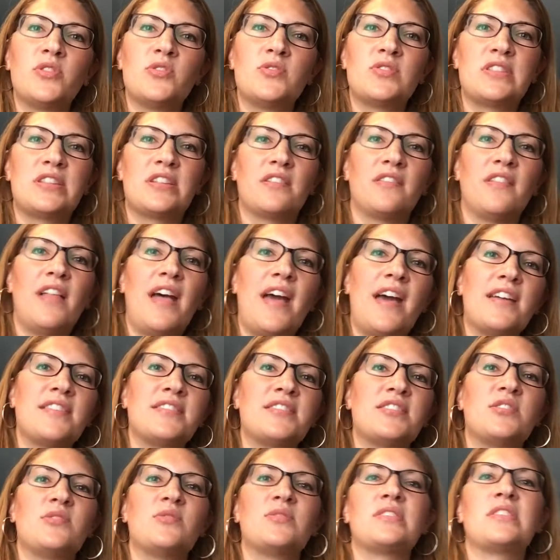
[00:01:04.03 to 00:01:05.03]
using
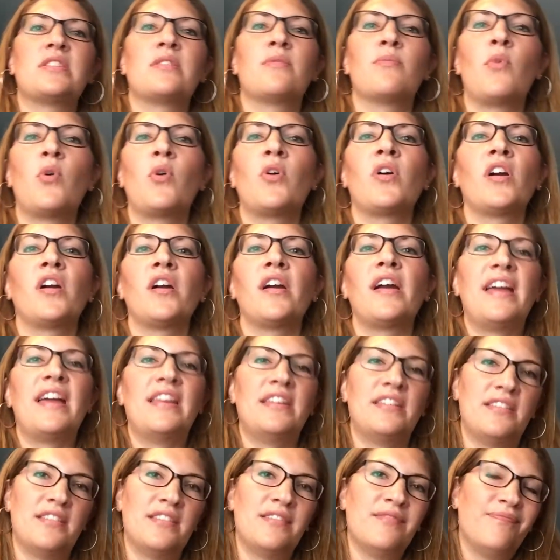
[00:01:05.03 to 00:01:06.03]
less, using more,
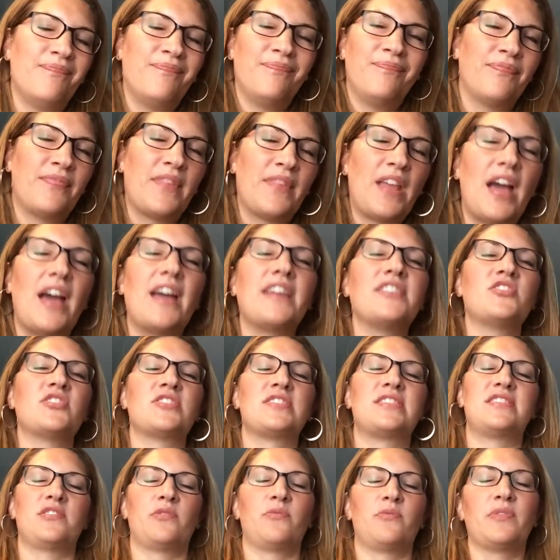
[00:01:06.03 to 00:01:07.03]
and I
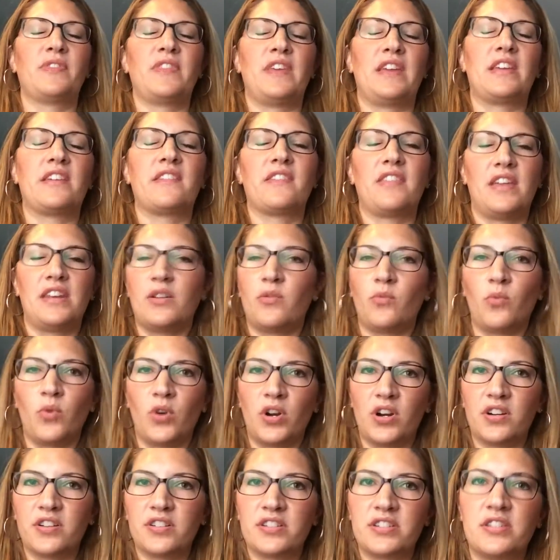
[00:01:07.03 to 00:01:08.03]
just don't think that it
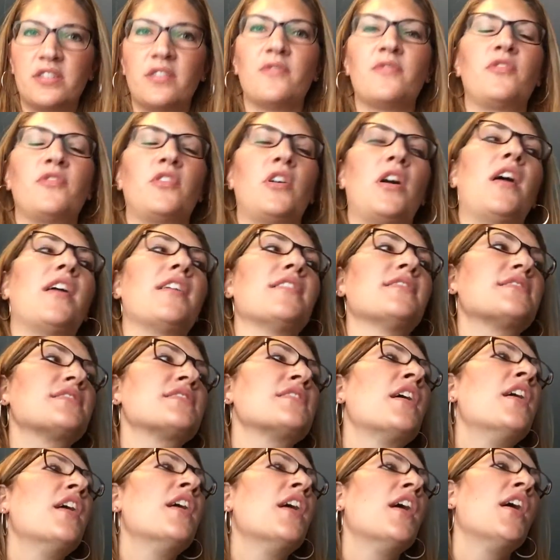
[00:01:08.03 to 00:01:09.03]
worked for us.
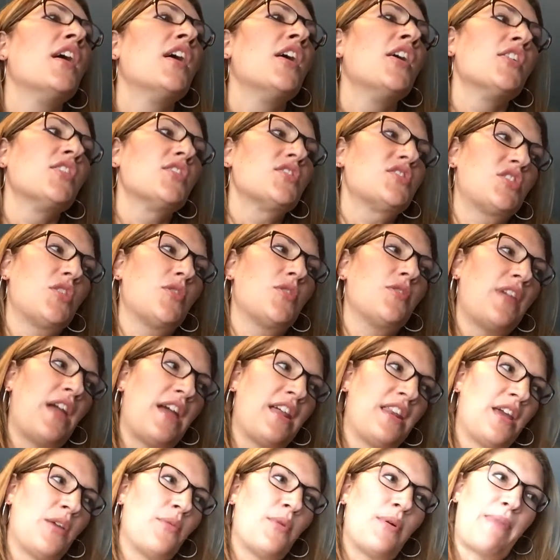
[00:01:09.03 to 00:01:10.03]
So
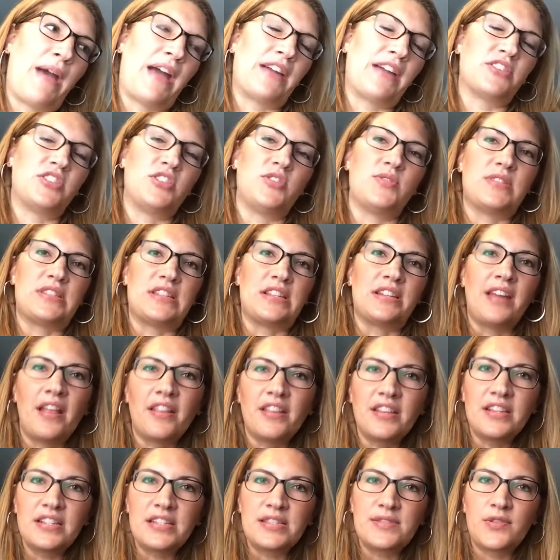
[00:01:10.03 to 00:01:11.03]
then I went back to using
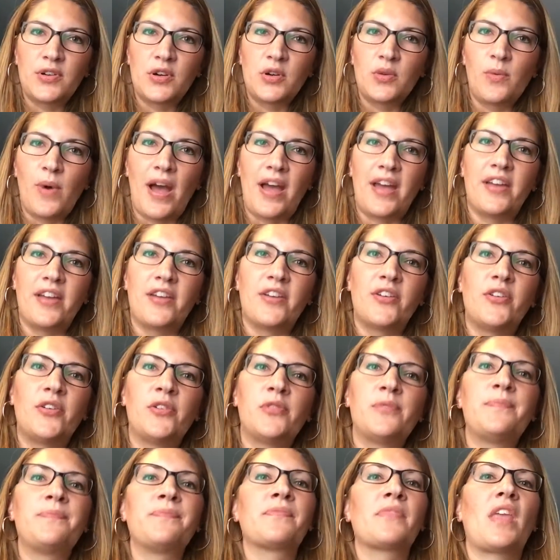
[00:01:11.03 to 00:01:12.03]
Nellie's for a
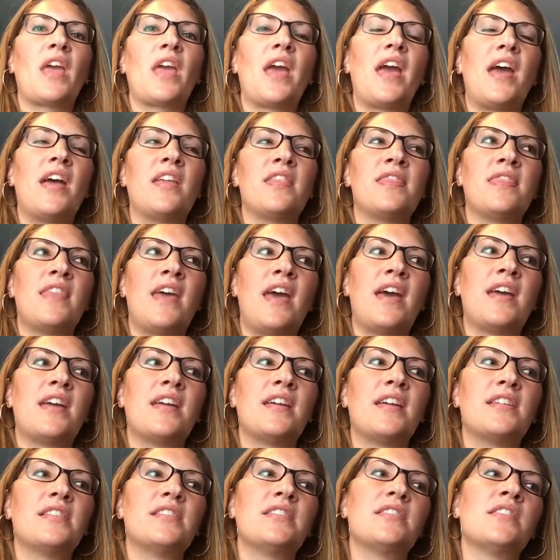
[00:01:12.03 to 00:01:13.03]
while, and
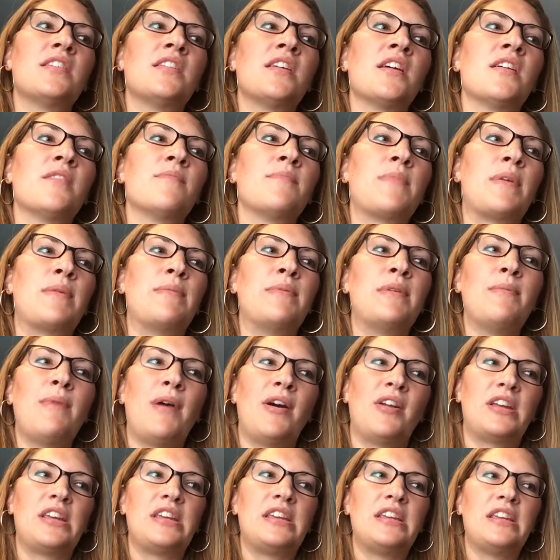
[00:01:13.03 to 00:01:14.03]
then maybe
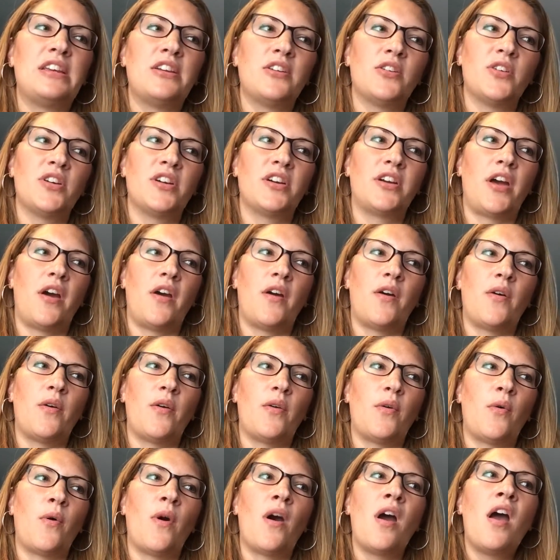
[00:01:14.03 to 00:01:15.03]
about a year
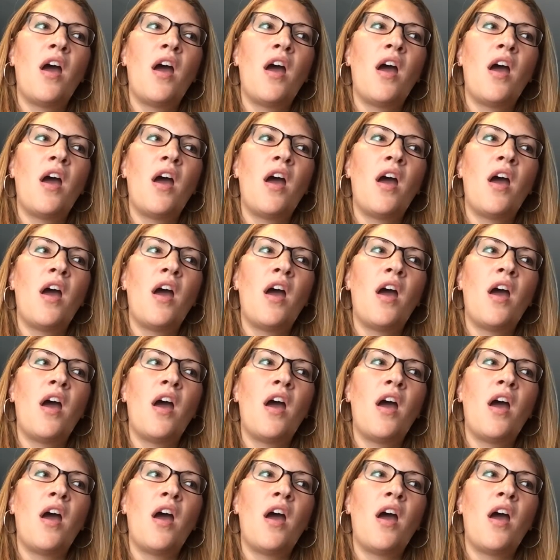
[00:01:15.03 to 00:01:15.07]
ago,